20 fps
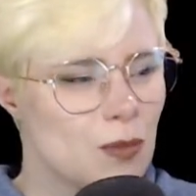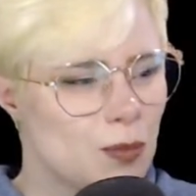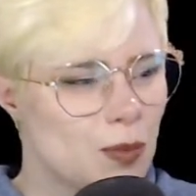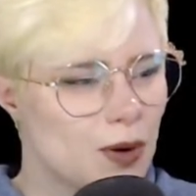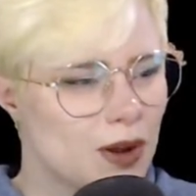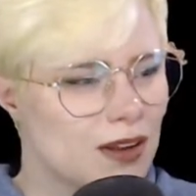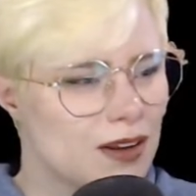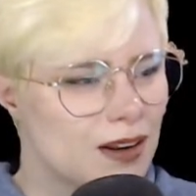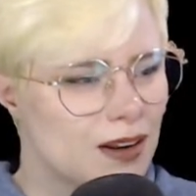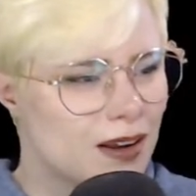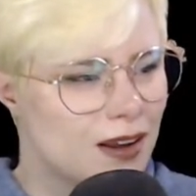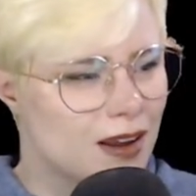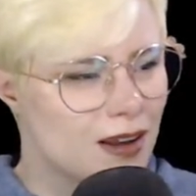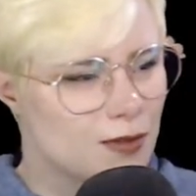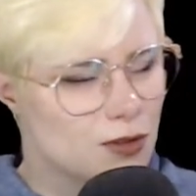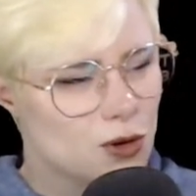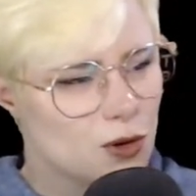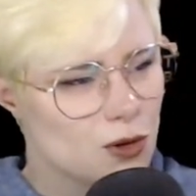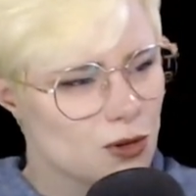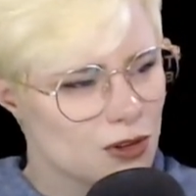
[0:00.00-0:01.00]
But
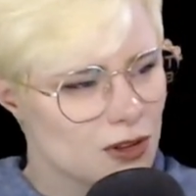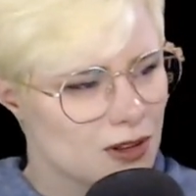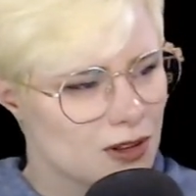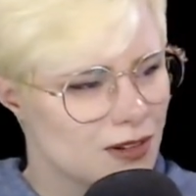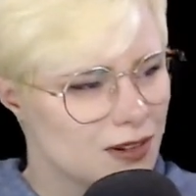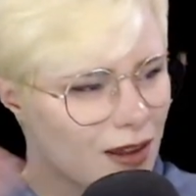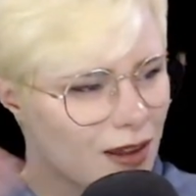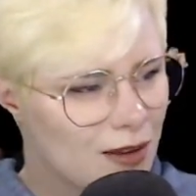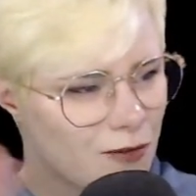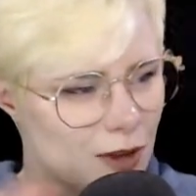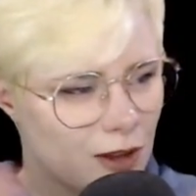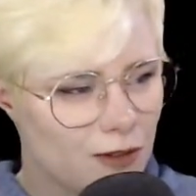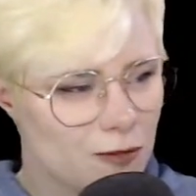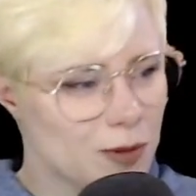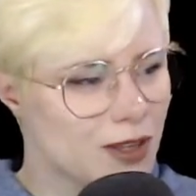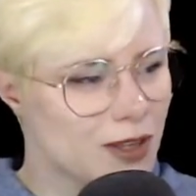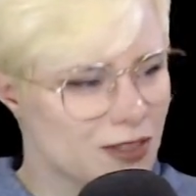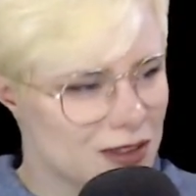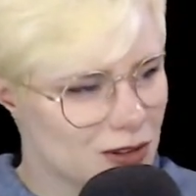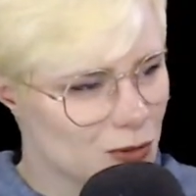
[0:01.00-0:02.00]
I've
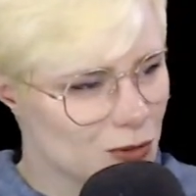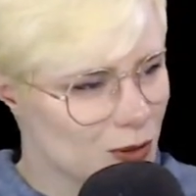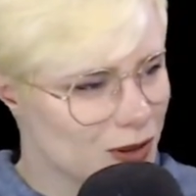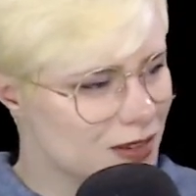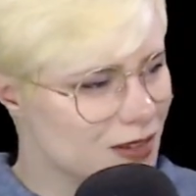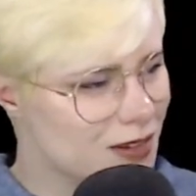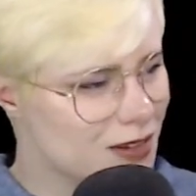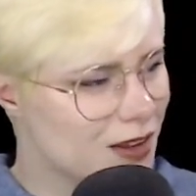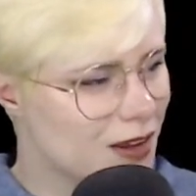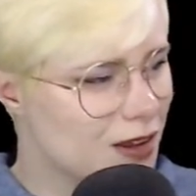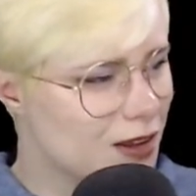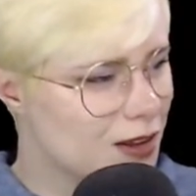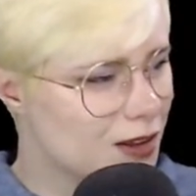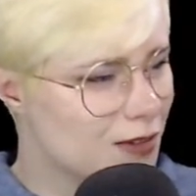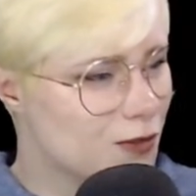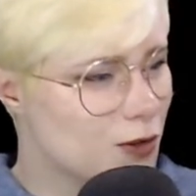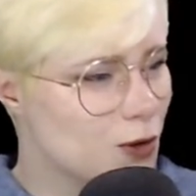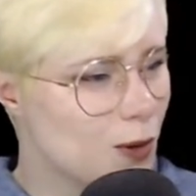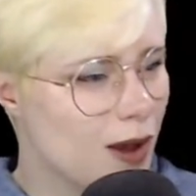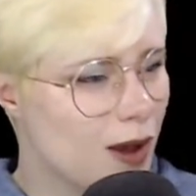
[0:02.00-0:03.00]
picked these ones.
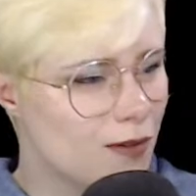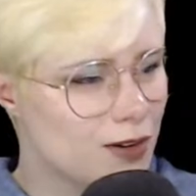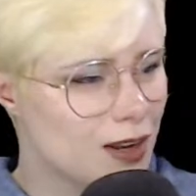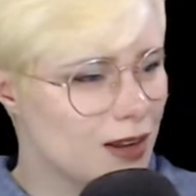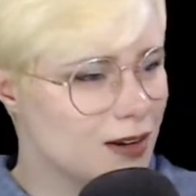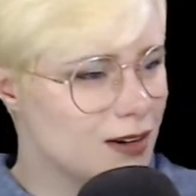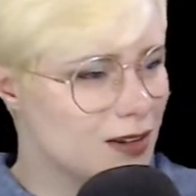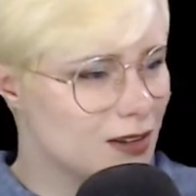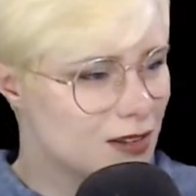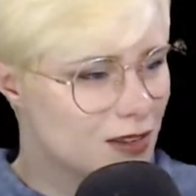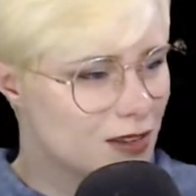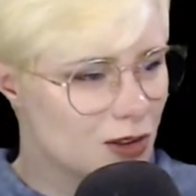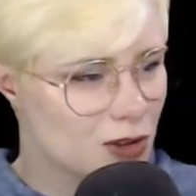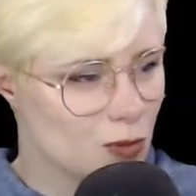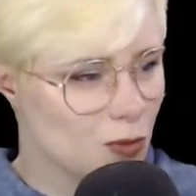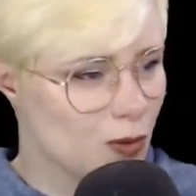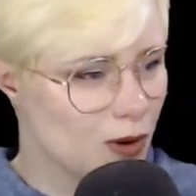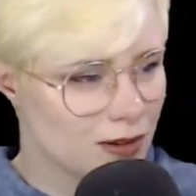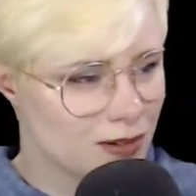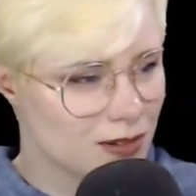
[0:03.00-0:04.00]
If you have any ideas that you
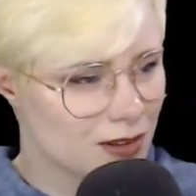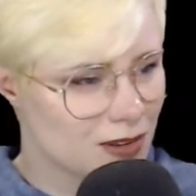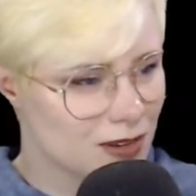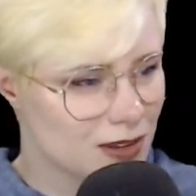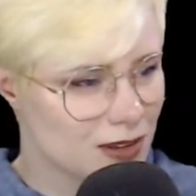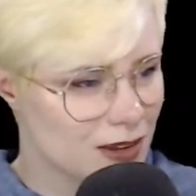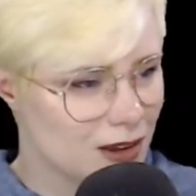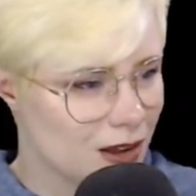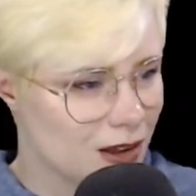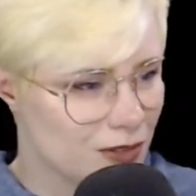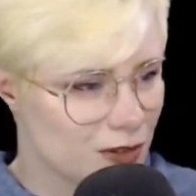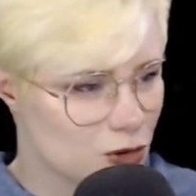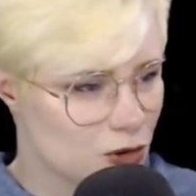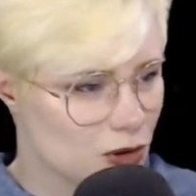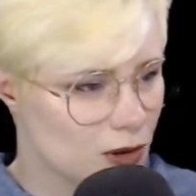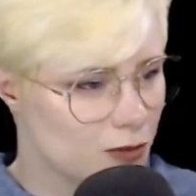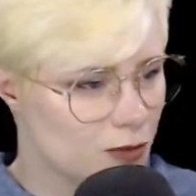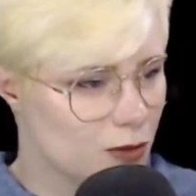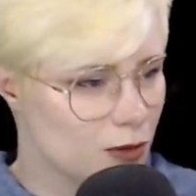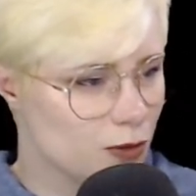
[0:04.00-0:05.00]
want to see on the
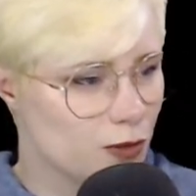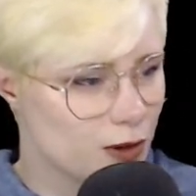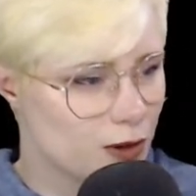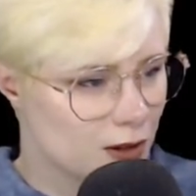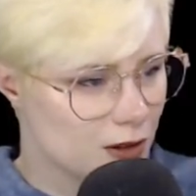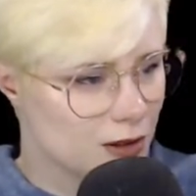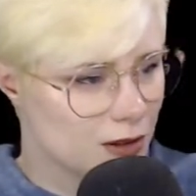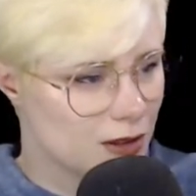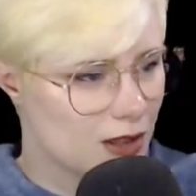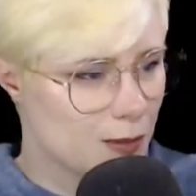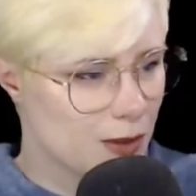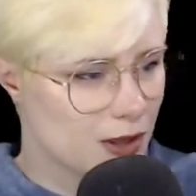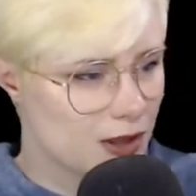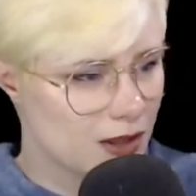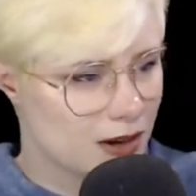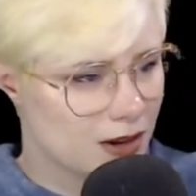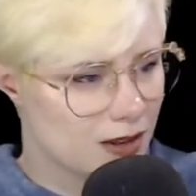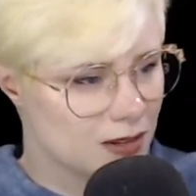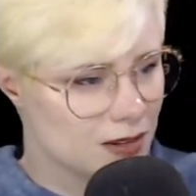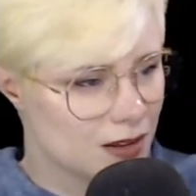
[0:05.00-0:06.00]
stream, feel free to email
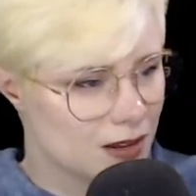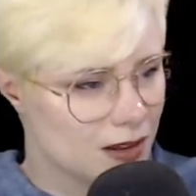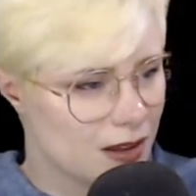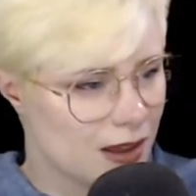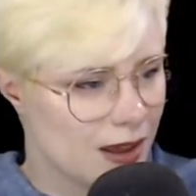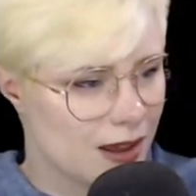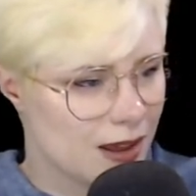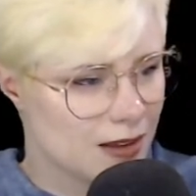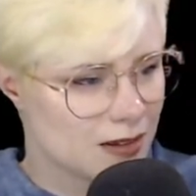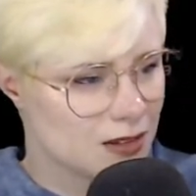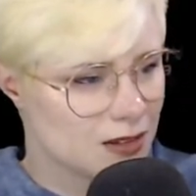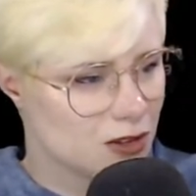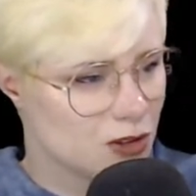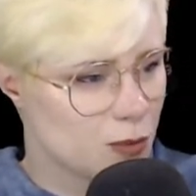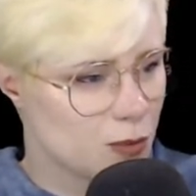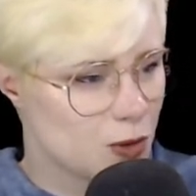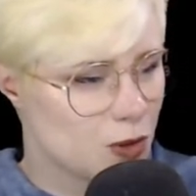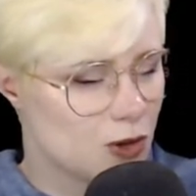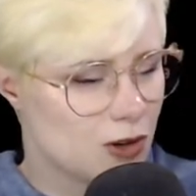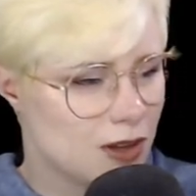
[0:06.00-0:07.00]
at us at
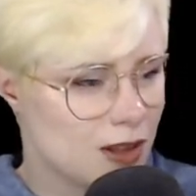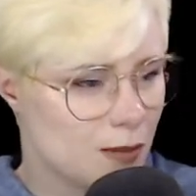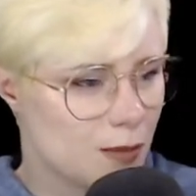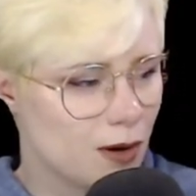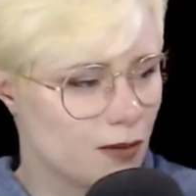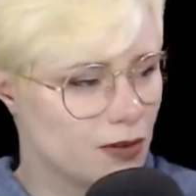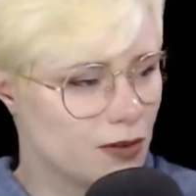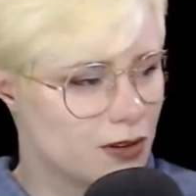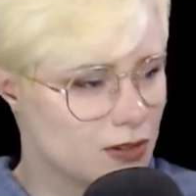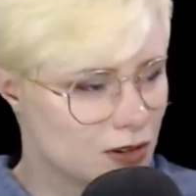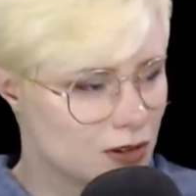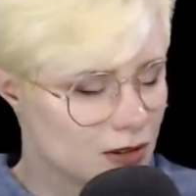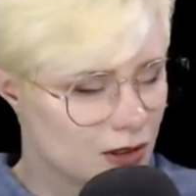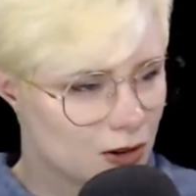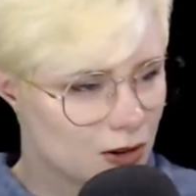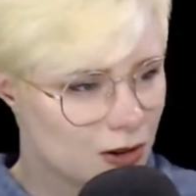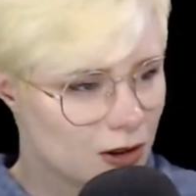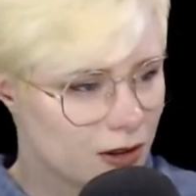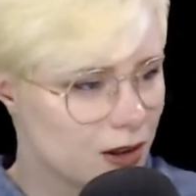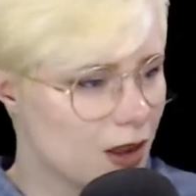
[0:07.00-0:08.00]

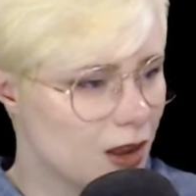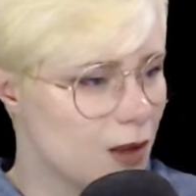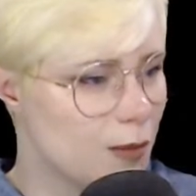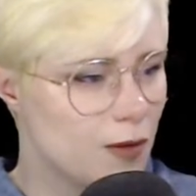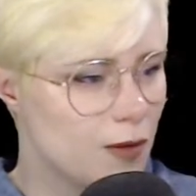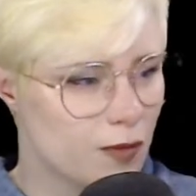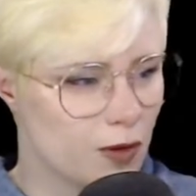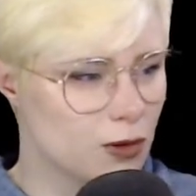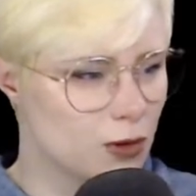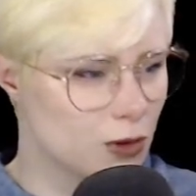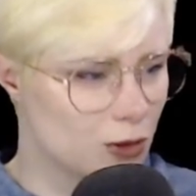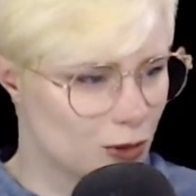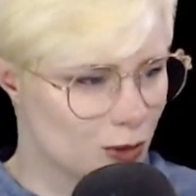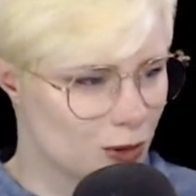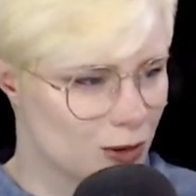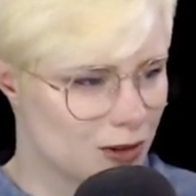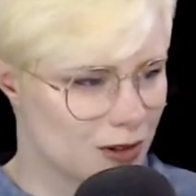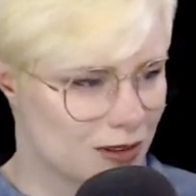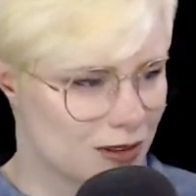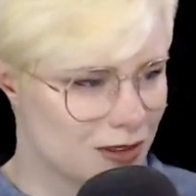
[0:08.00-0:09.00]
community@marvelousdesigner.com. I've also
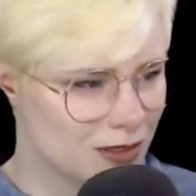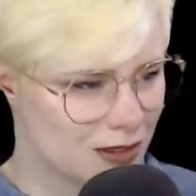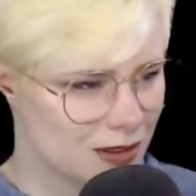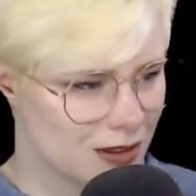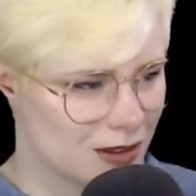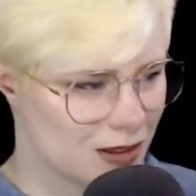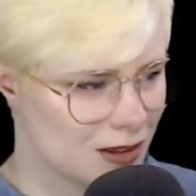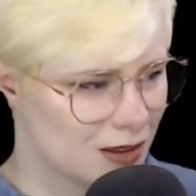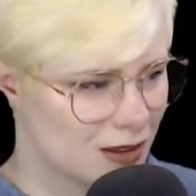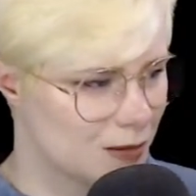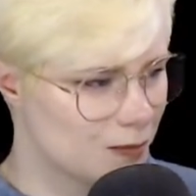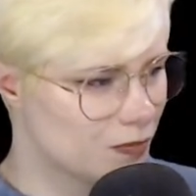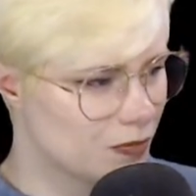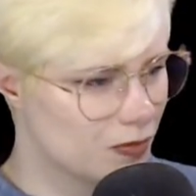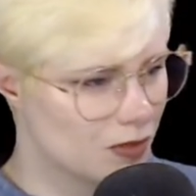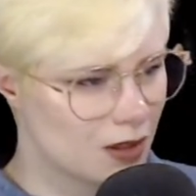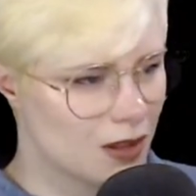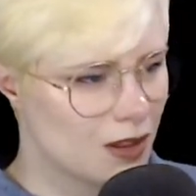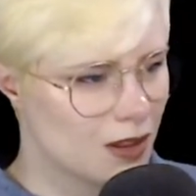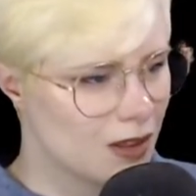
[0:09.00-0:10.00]
thrown it in the
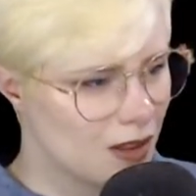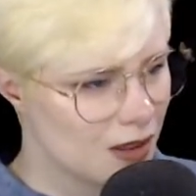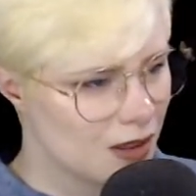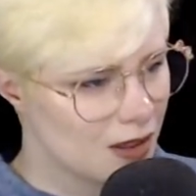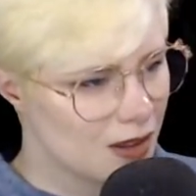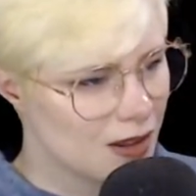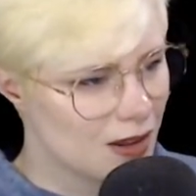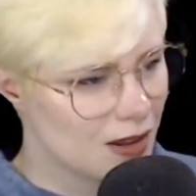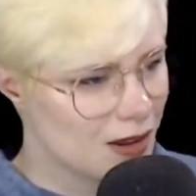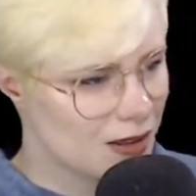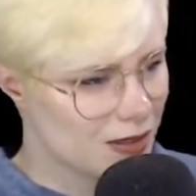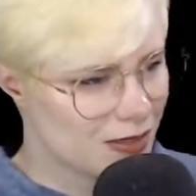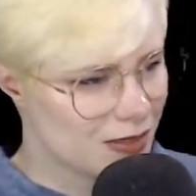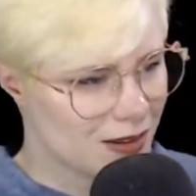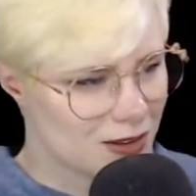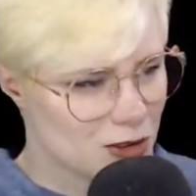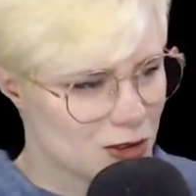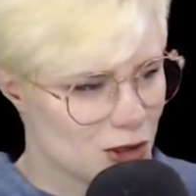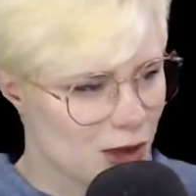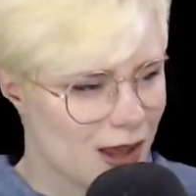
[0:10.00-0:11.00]

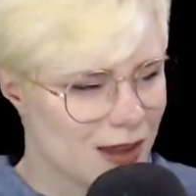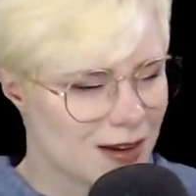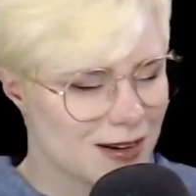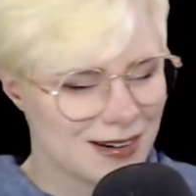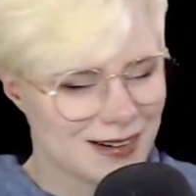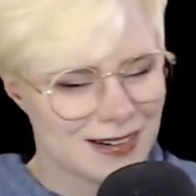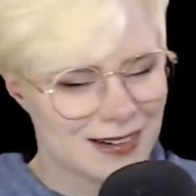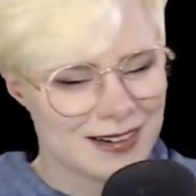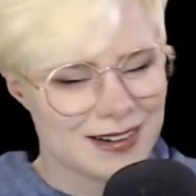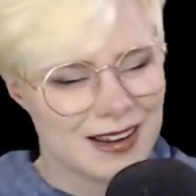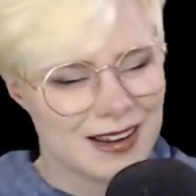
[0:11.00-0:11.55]
chat here.